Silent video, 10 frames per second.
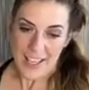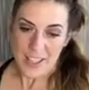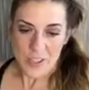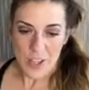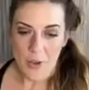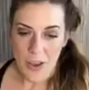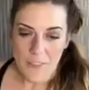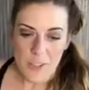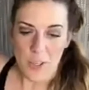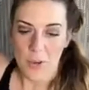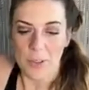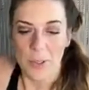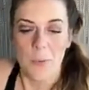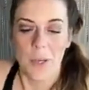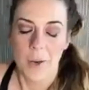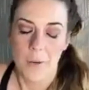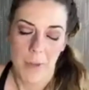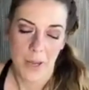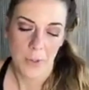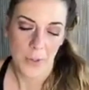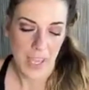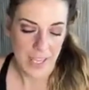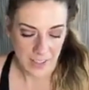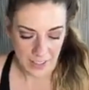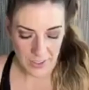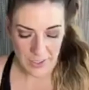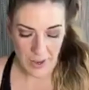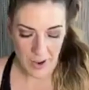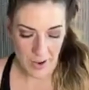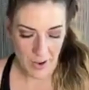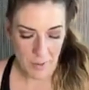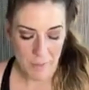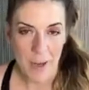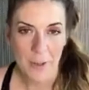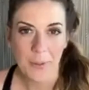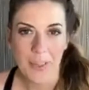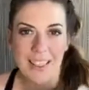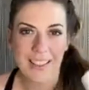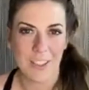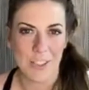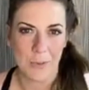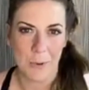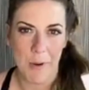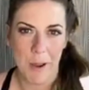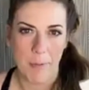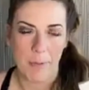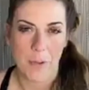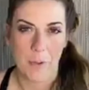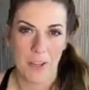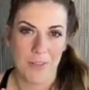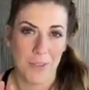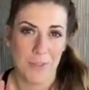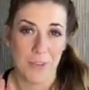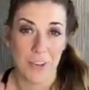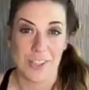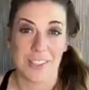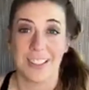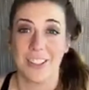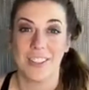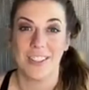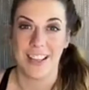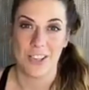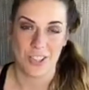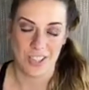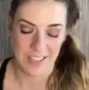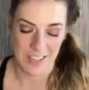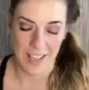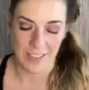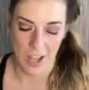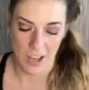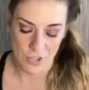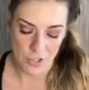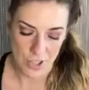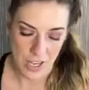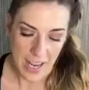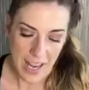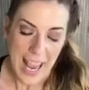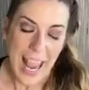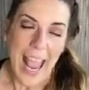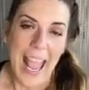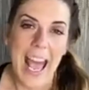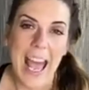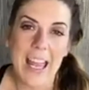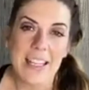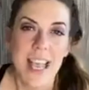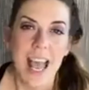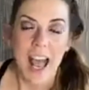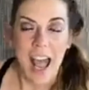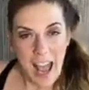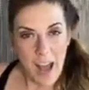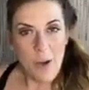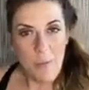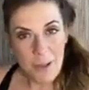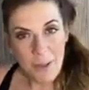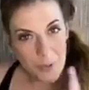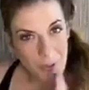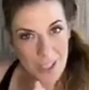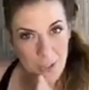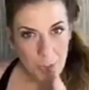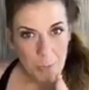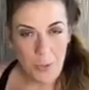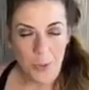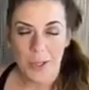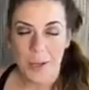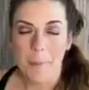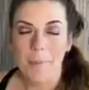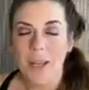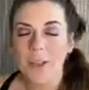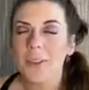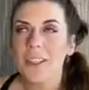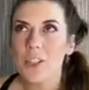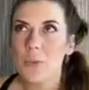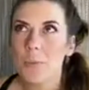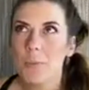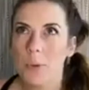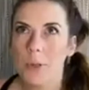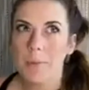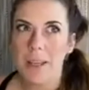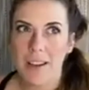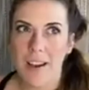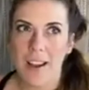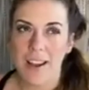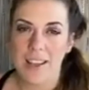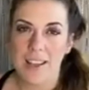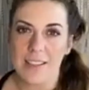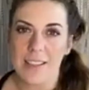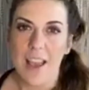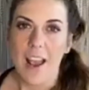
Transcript: So if you don't know what our micro light glitters are, micro light glitters were probably one of the first glitter collections I launched. And how micro lights were born. Micro lights were born because